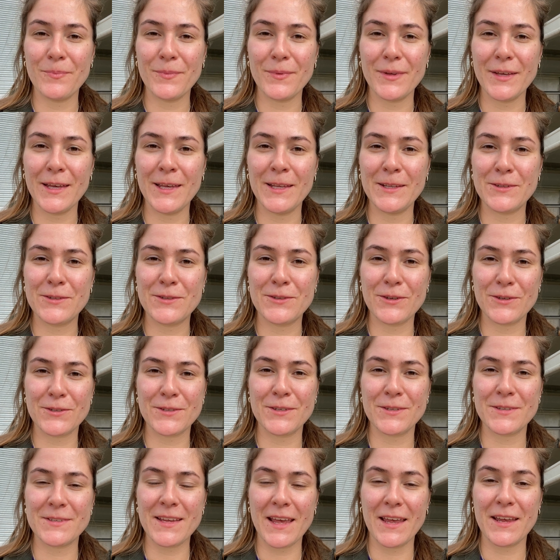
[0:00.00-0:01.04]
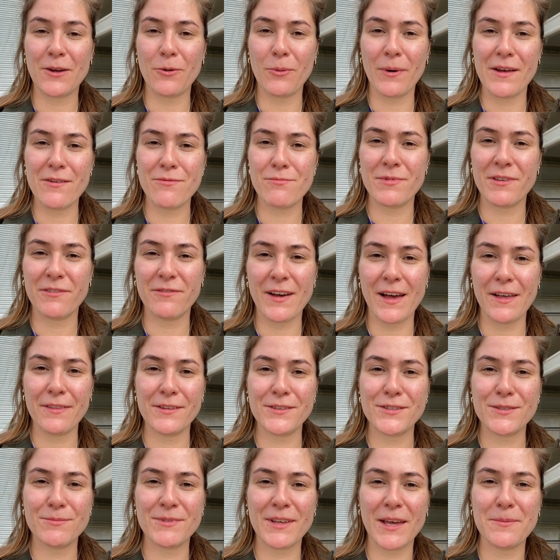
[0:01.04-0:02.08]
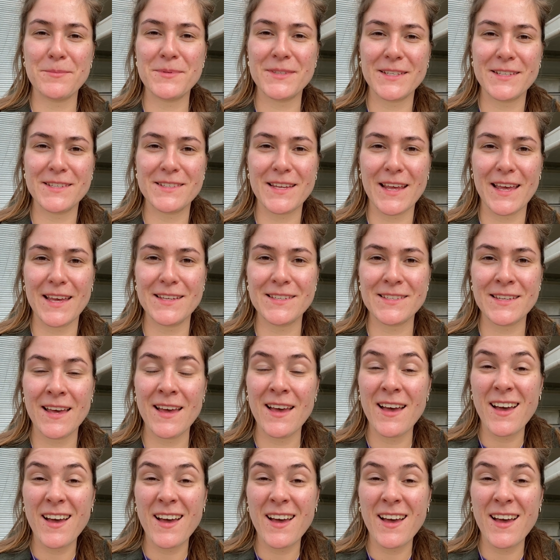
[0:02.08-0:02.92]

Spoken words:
it doesn't take away from the fact that sometimes these days